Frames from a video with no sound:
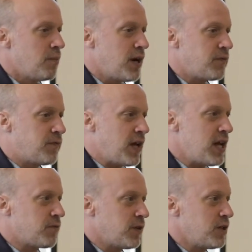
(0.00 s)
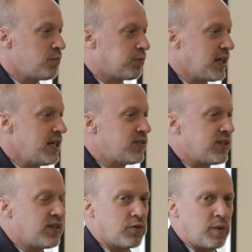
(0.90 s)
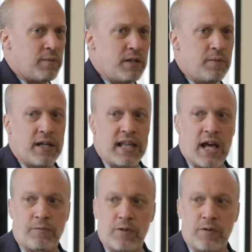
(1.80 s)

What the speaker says: But favorite places. What I mean by that,